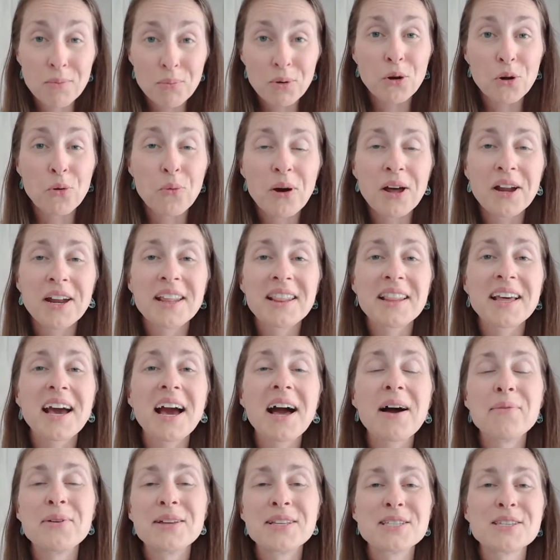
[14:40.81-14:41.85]
Put a 1 in the
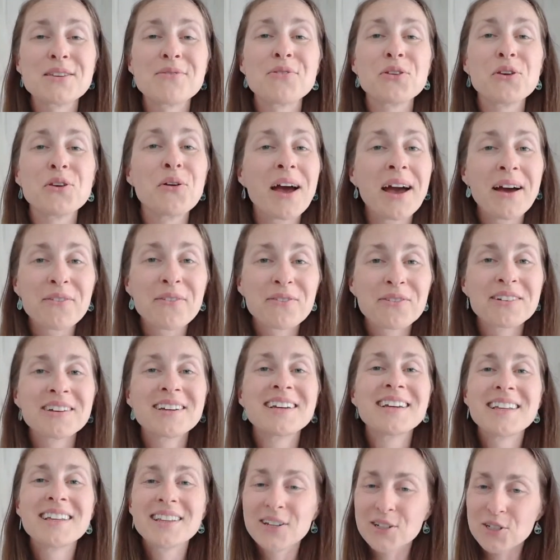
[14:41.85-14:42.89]
comments if you have.
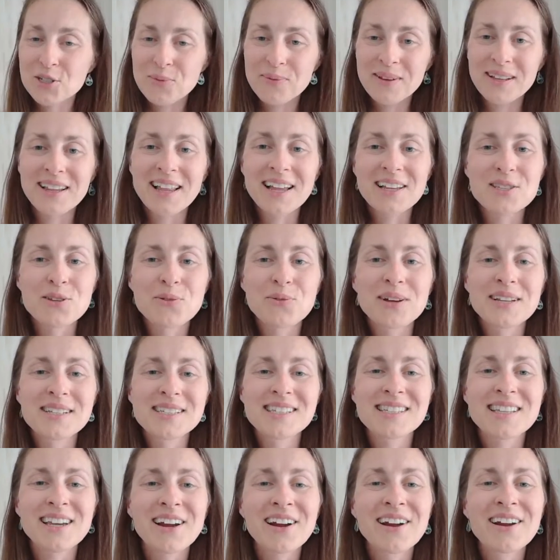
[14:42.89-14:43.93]
There's going to be lots of 1s
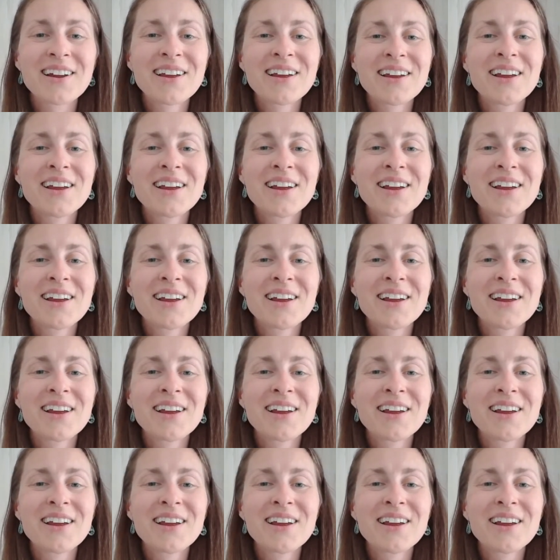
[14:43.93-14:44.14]
there.